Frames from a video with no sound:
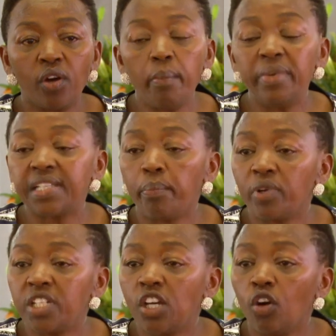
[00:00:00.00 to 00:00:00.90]
going to be
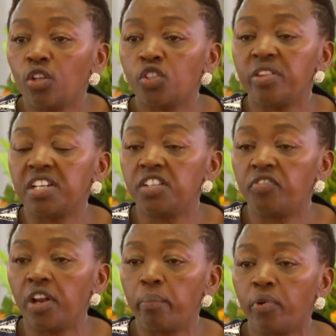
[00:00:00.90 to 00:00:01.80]
supporting also the
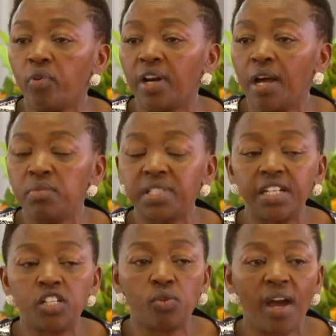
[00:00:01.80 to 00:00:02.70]
different programs
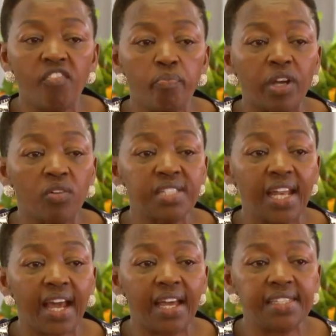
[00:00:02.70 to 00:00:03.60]
that you have, because
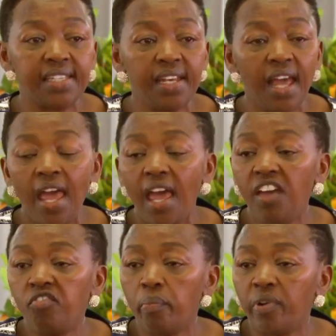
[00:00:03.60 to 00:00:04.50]
like I said,
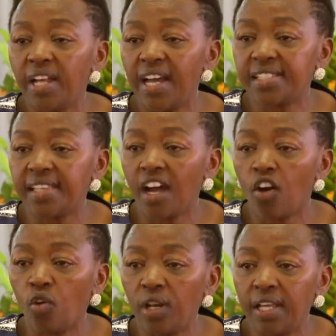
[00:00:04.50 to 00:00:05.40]
everybody has their
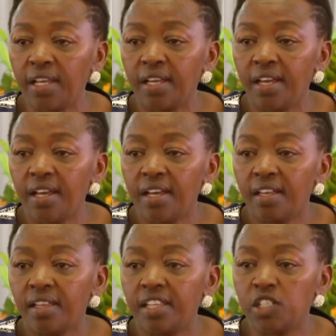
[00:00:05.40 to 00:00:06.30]
calling.
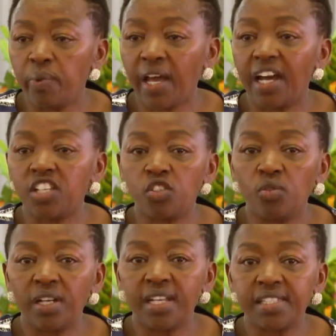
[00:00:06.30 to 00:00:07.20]
The speaker has
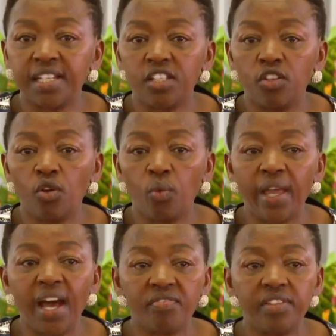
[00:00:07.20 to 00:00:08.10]
told us that, you know, we
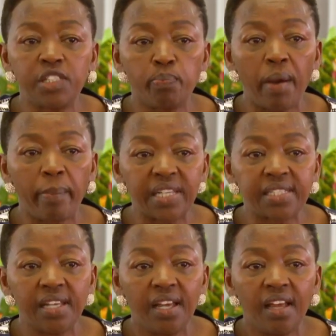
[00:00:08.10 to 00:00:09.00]
have this
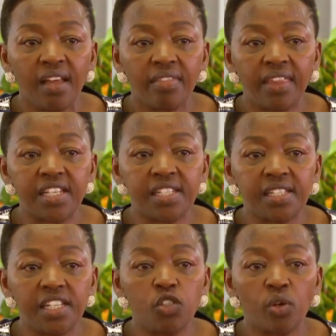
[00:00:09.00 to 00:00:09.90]
purpose that
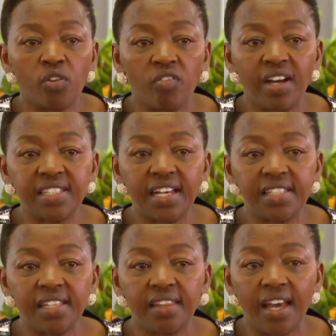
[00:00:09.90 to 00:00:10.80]
each one of us
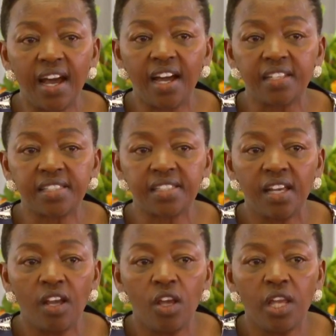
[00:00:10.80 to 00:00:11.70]
has in their hearts.
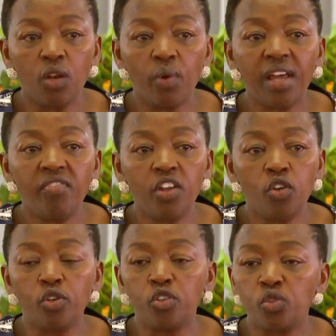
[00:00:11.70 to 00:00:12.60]
In whatever
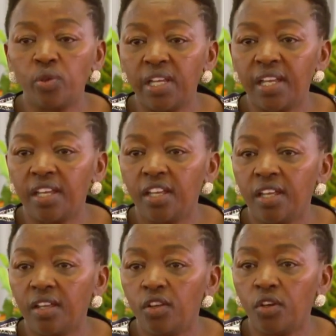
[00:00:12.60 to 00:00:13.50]
you're doing,
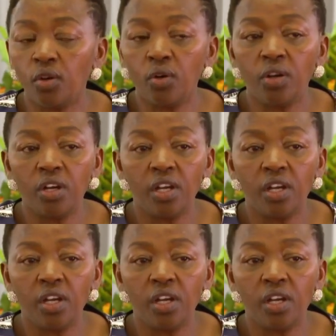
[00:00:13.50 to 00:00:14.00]
you know,